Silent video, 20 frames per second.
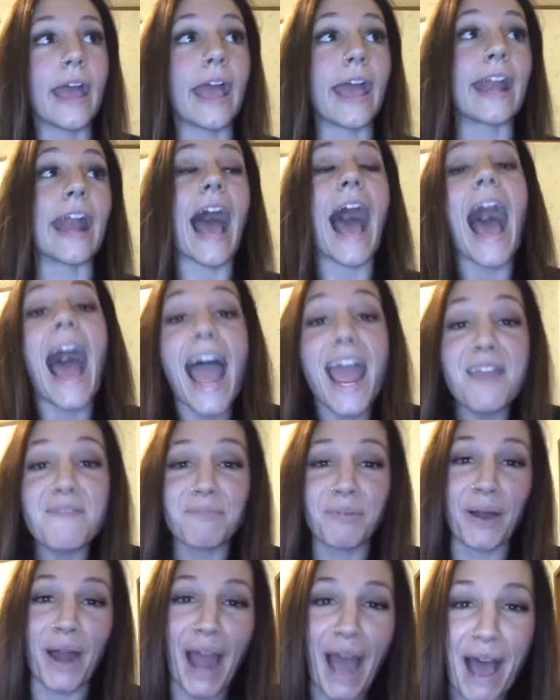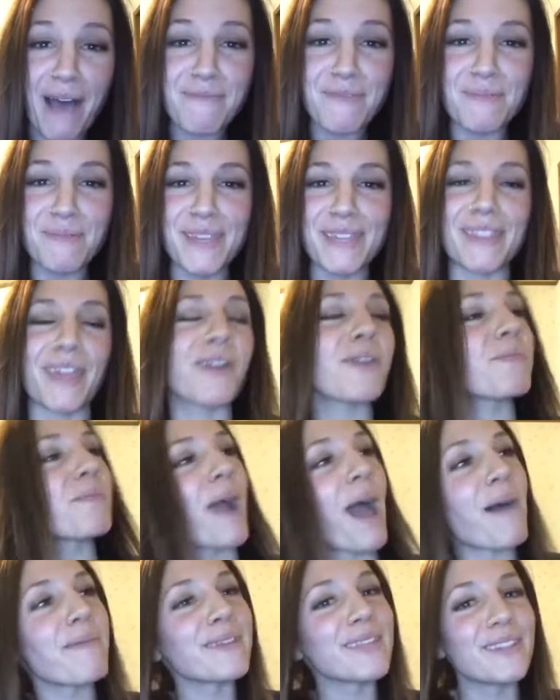And I probably, they were
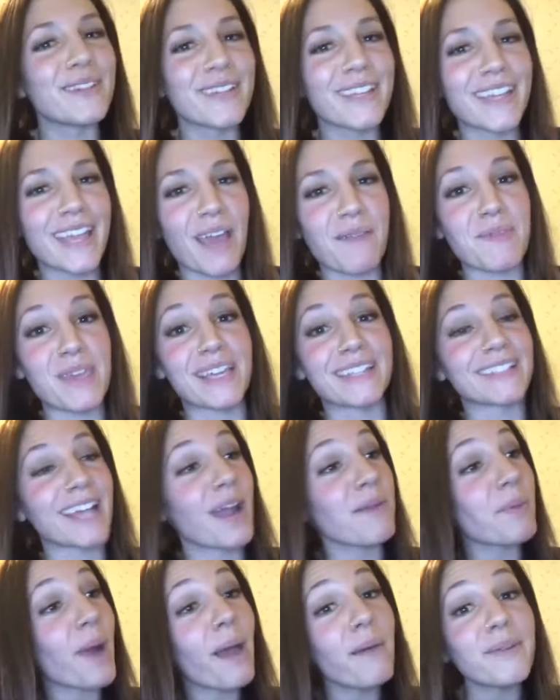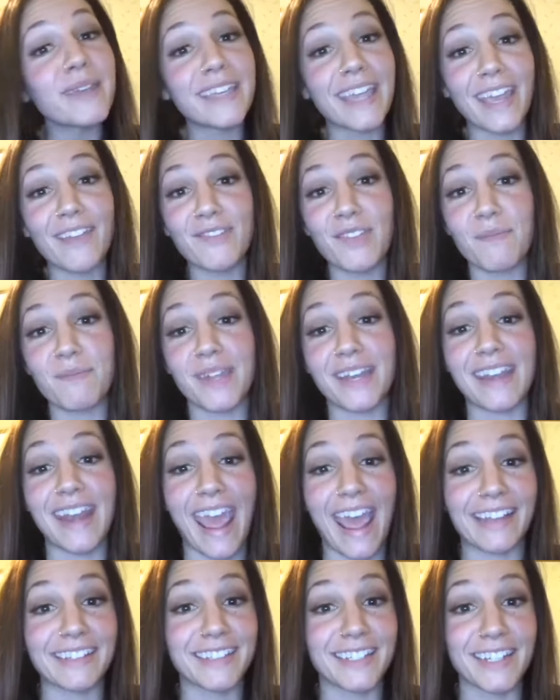probably looking at me because I probably gave them the
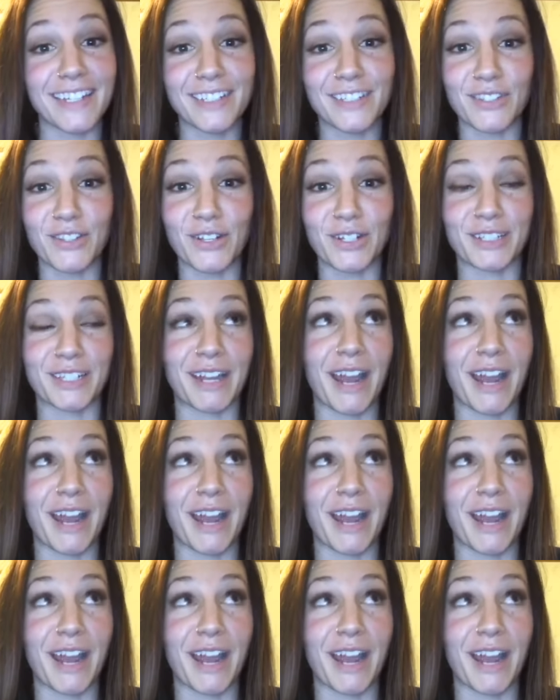nastiest looks.